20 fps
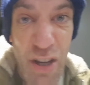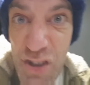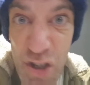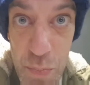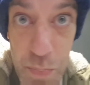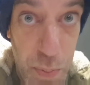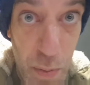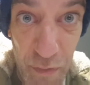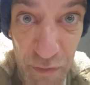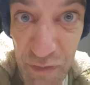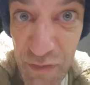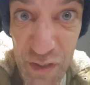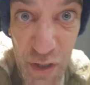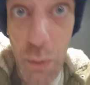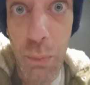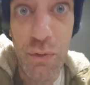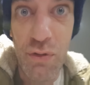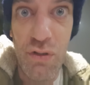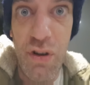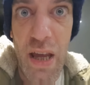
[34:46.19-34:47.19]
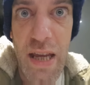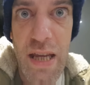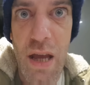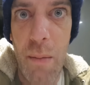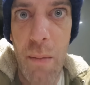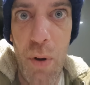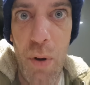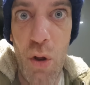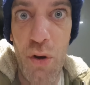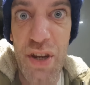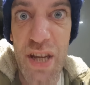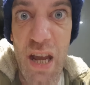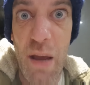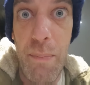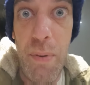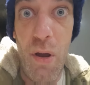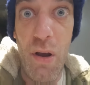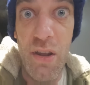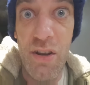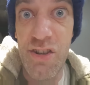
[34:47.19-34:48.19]
she profusely bloody
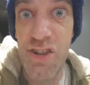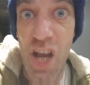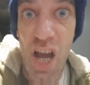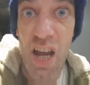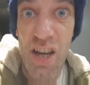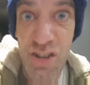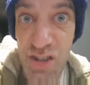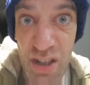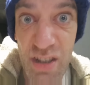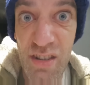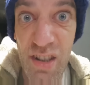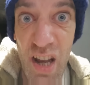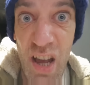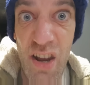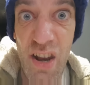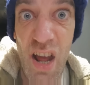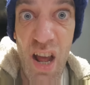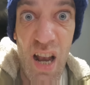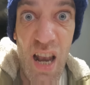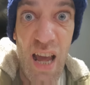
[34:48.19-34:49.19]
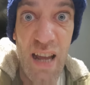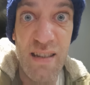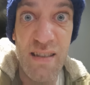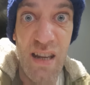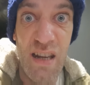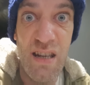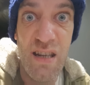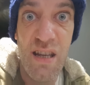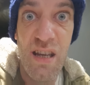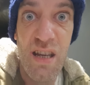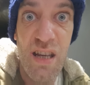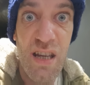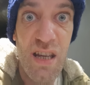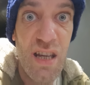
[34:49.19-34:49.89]
apologised. She's learnt her lesson.